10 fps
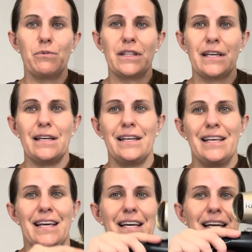with it.
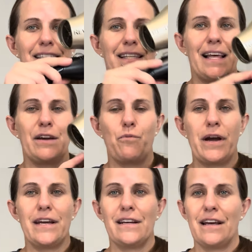It's
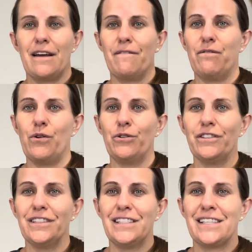lightweight, it
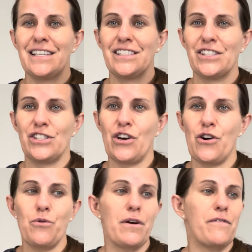folds, so if